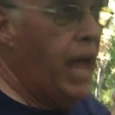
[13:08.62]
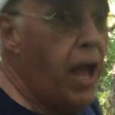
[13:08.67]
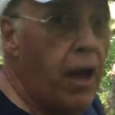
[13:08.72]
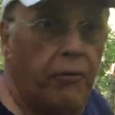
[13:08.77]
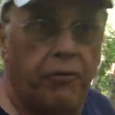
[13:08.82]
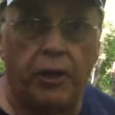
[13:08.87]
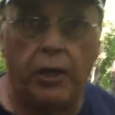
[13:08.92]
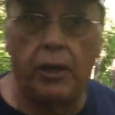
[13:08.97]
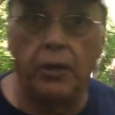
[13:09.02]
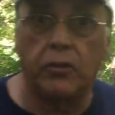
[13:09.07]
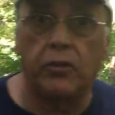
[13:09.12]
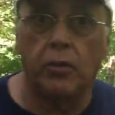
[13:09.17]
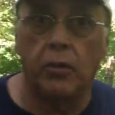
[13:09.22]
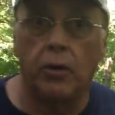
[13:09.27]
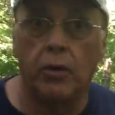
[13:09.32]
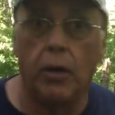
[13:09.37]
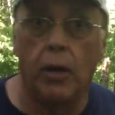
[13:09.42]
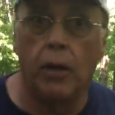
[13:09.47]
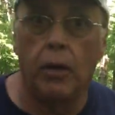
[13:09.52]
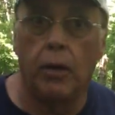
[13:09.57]
evidence
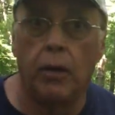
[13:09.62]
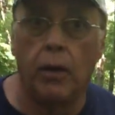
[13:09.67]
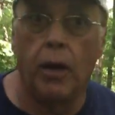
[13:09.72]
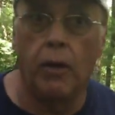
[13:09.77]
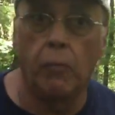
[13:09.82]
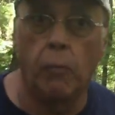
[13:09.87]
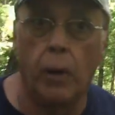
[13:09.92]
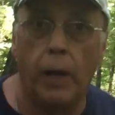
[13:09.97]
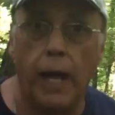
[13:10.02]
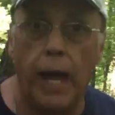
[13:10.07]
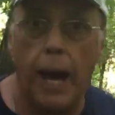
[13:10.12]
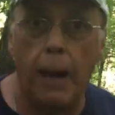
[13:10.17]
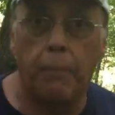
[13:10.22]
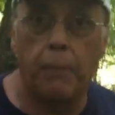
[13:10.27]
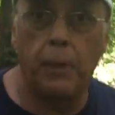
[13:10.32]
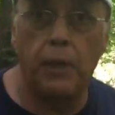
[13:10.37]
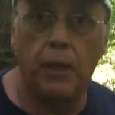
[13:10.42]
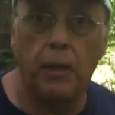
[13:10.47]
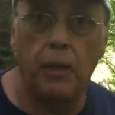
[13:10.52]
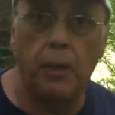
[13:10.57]
of what
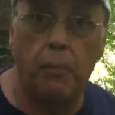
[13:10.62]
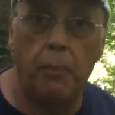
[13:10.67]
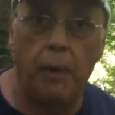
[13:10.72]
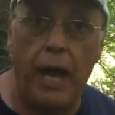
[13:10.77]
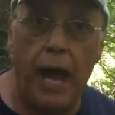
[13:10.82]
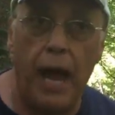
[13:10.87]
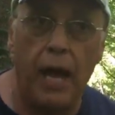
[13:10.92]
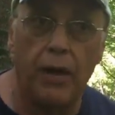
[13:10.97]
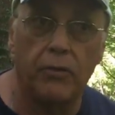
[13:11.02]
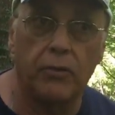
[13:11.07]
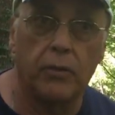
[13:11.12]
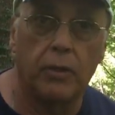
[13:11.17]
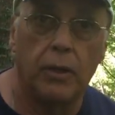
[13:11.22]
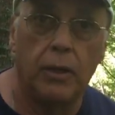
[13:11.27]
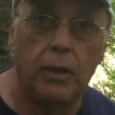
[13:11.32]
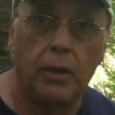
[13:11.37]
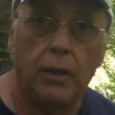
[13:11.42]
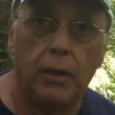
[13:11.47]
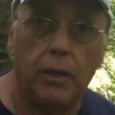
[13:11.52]
happened in the past.